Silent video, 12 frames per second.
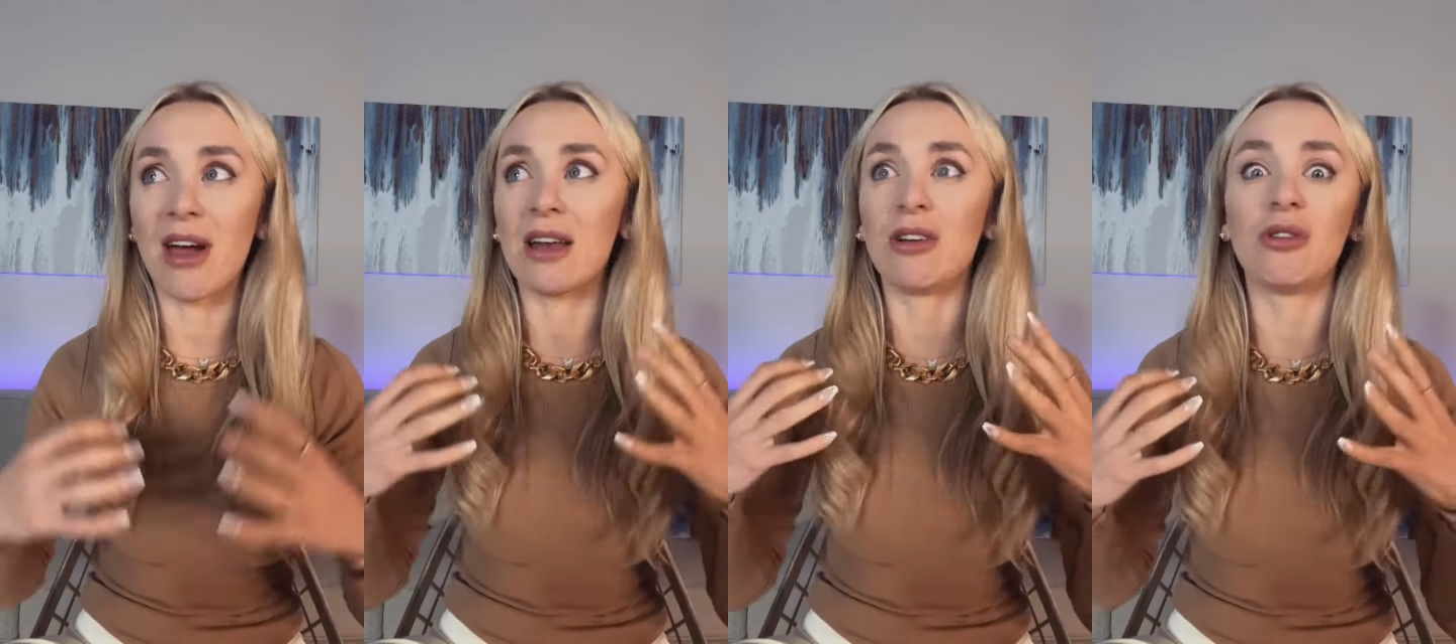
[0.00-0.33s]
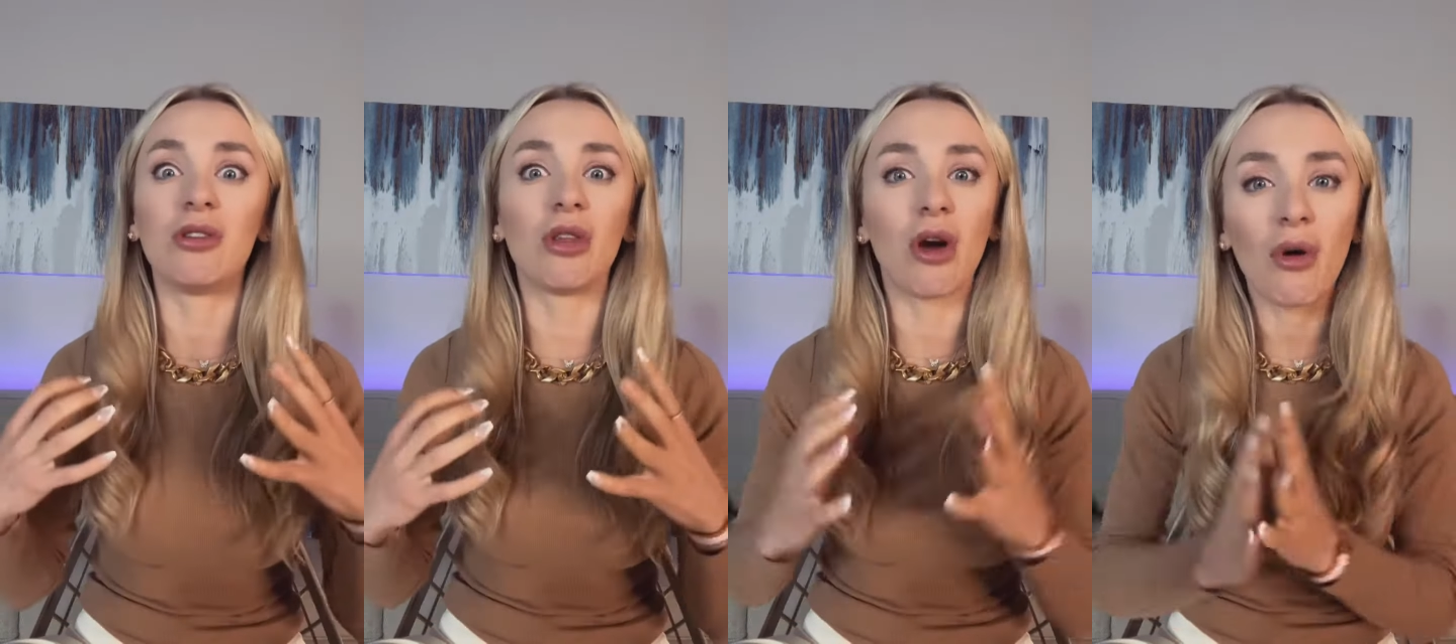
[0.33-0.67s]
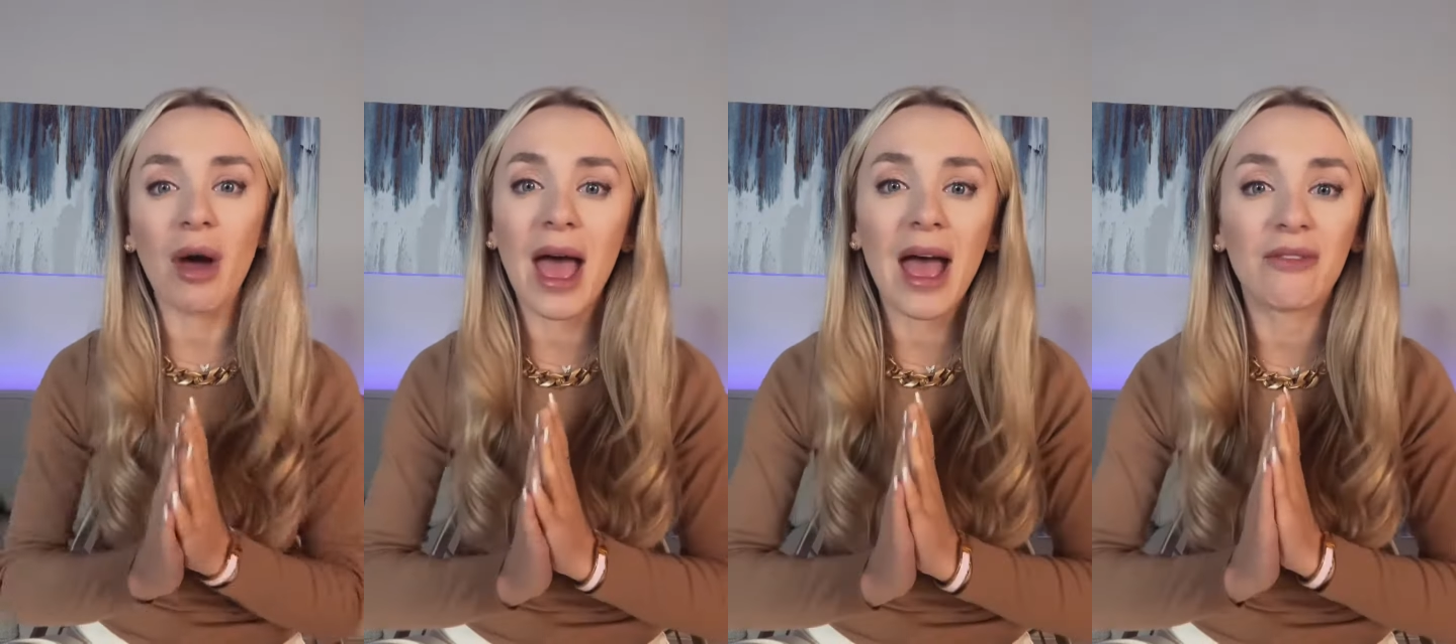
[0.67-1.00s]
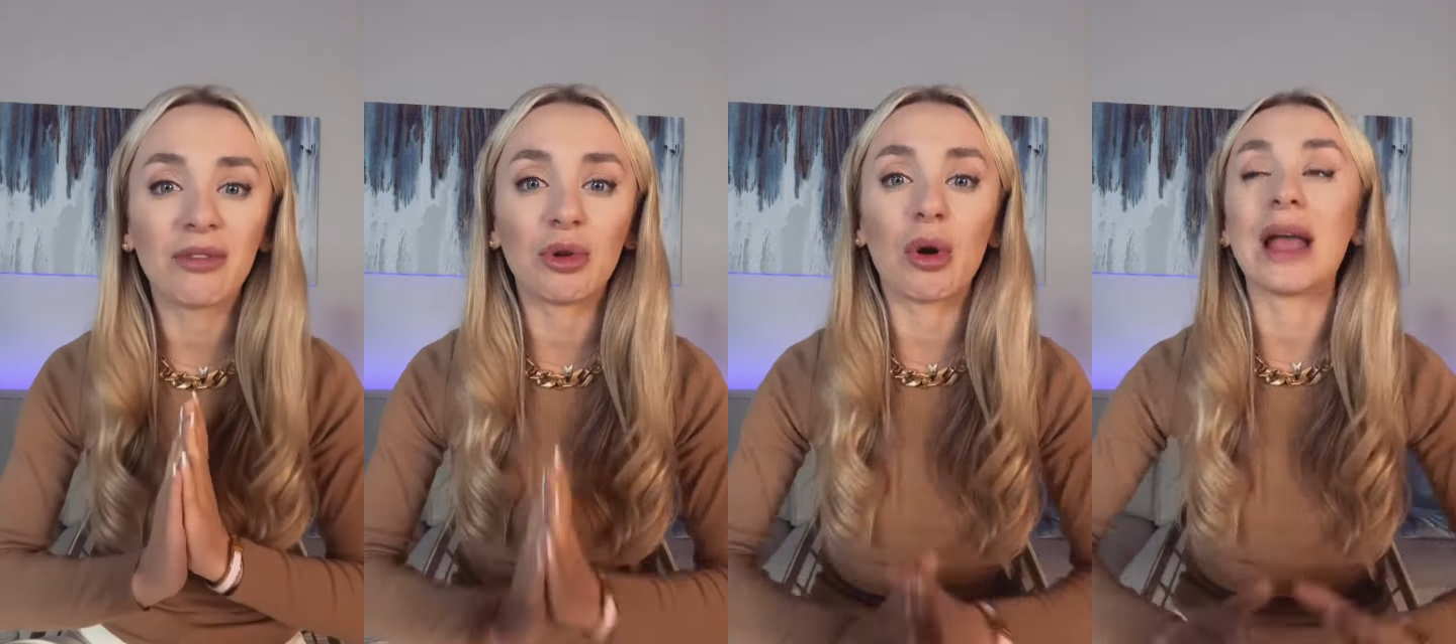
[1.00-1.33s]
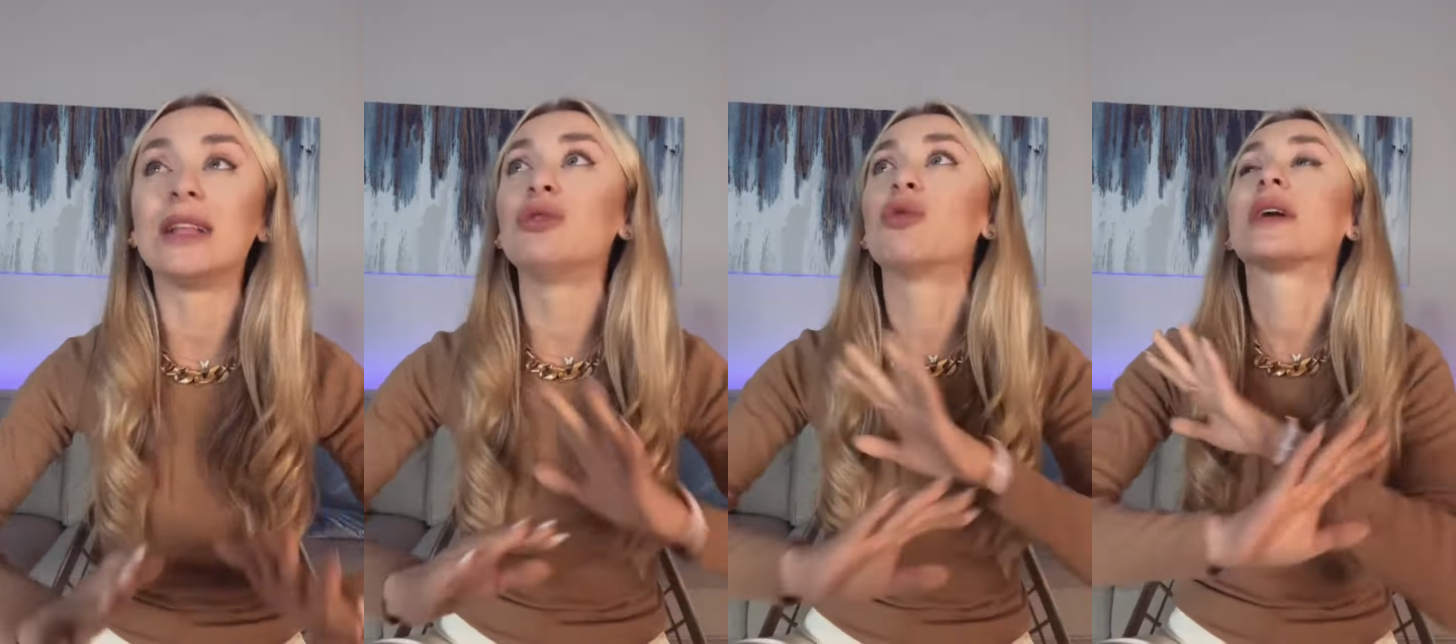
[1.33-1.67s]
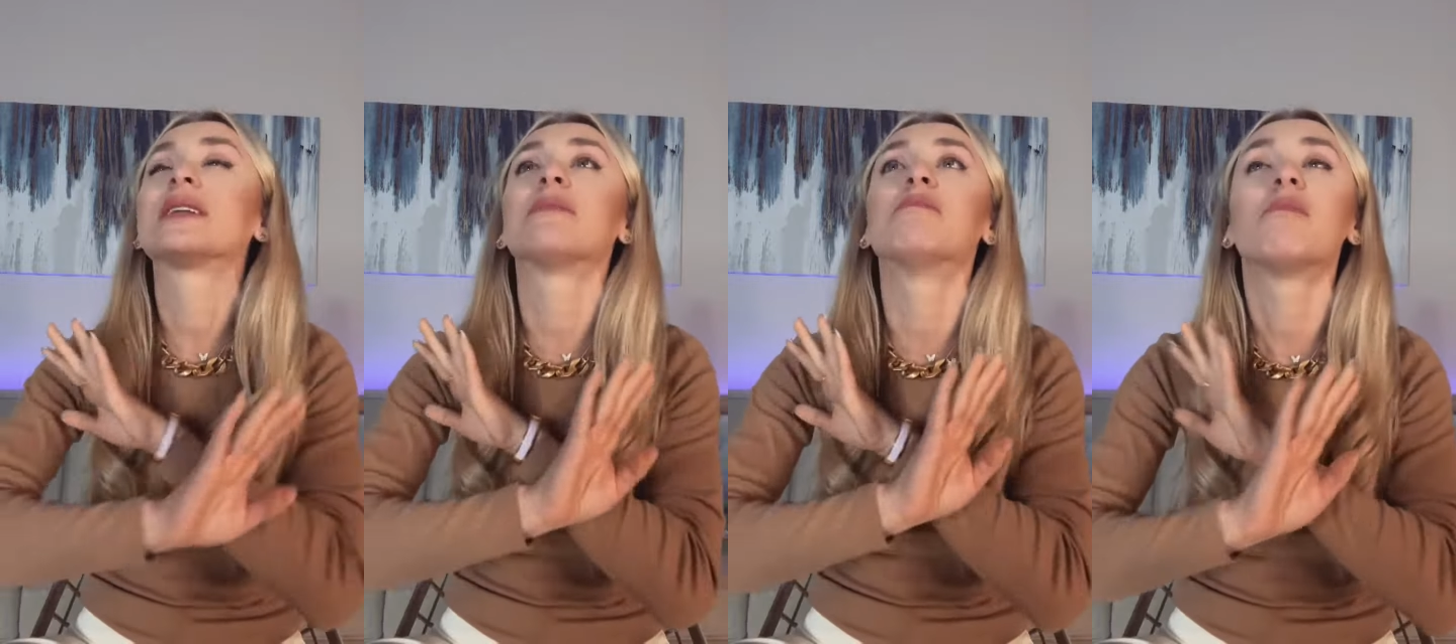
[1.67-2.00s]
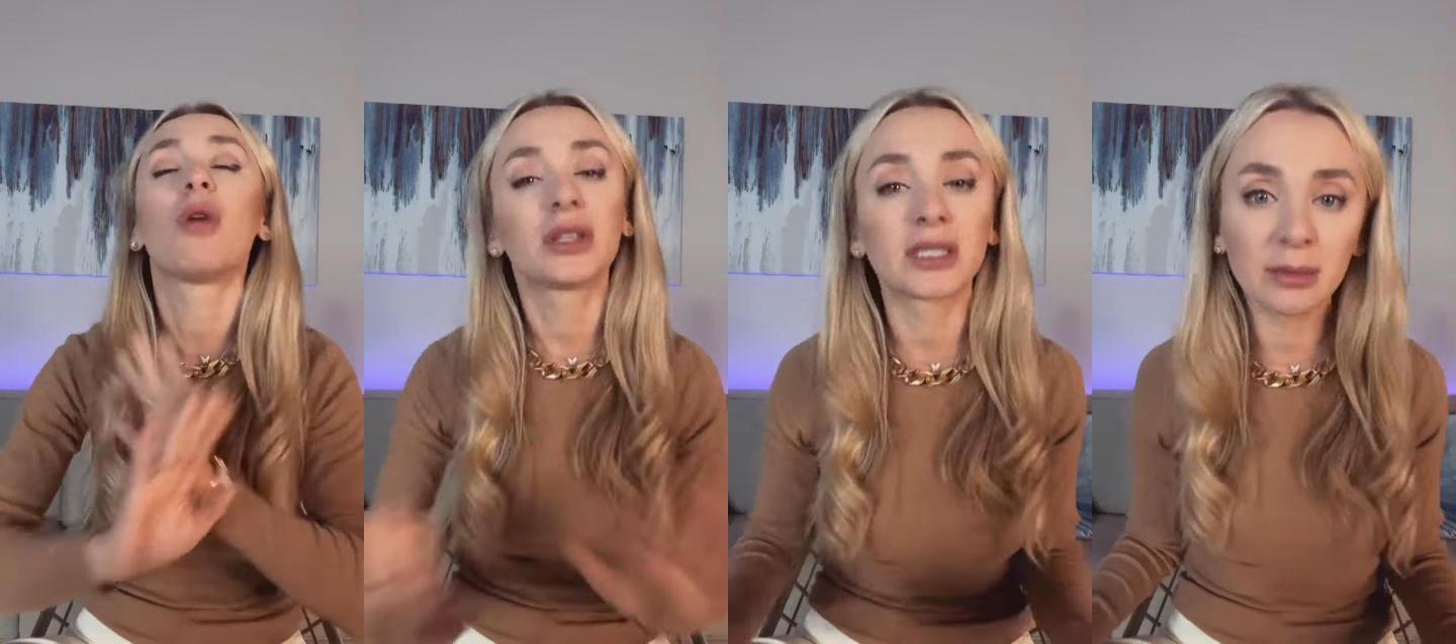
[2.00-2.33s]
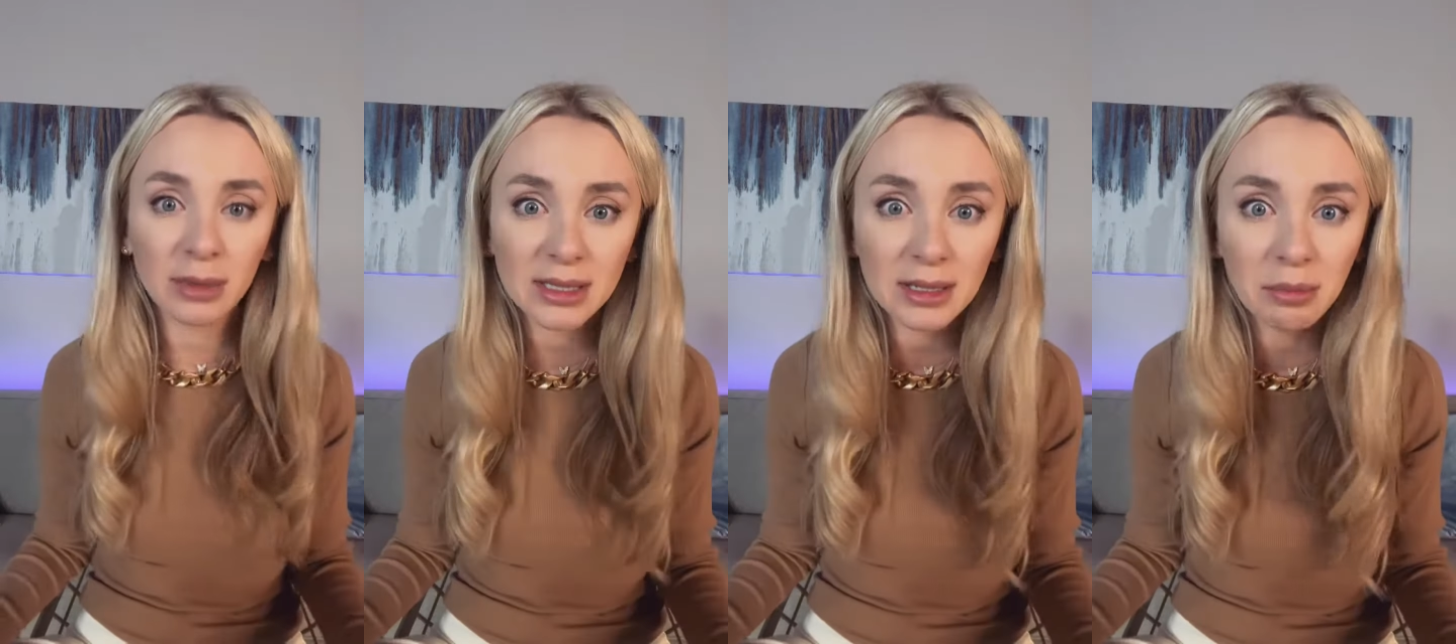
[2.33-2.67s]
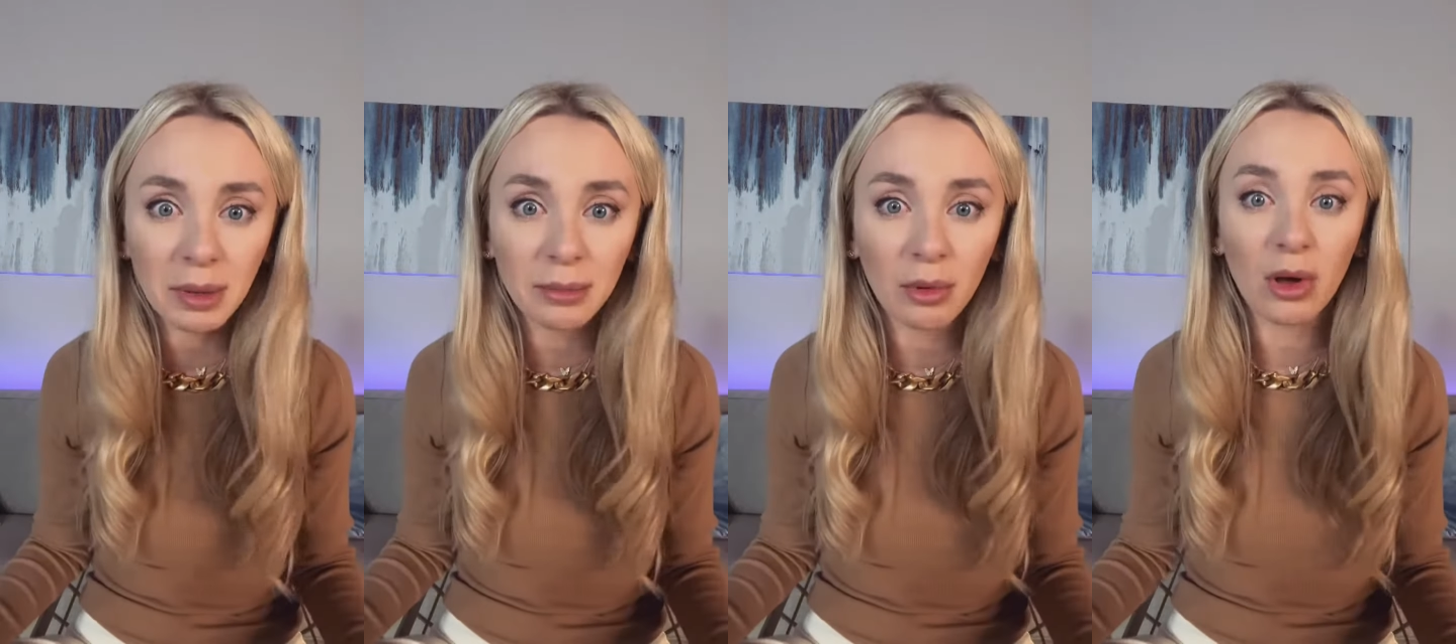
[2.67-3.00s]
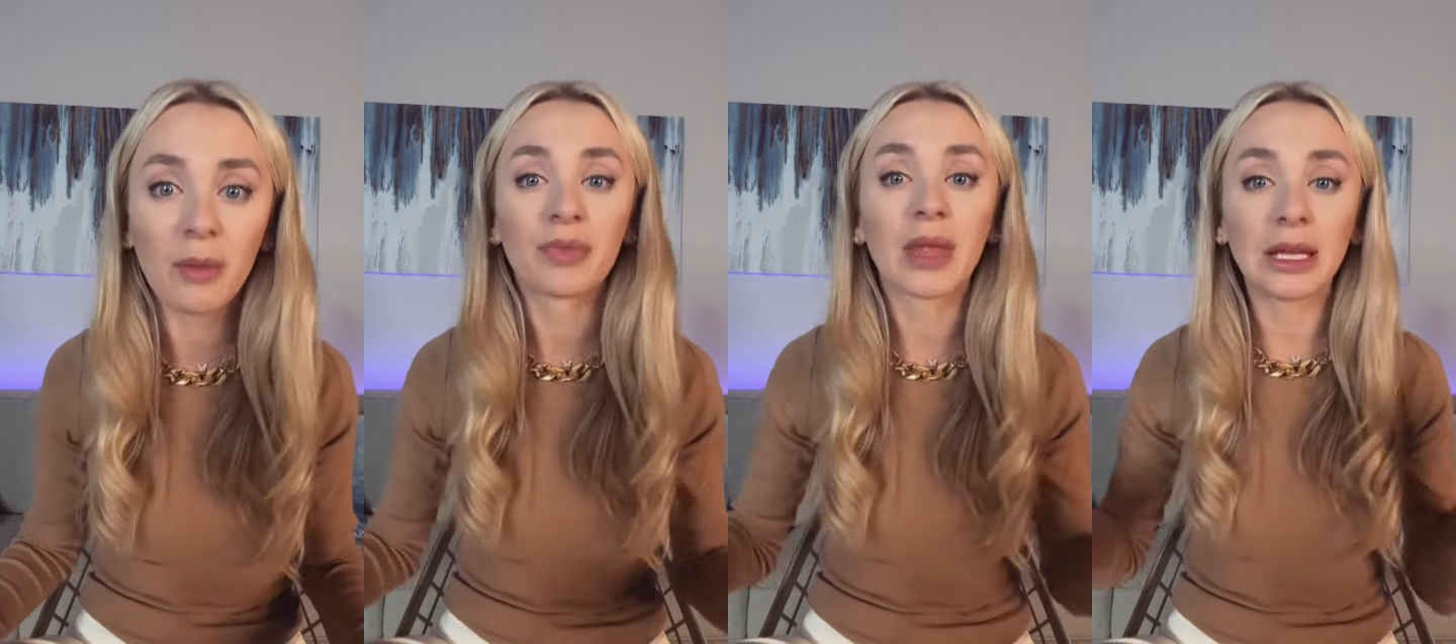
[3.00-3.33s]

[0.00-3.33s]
I know I have you and you are the most amazing people.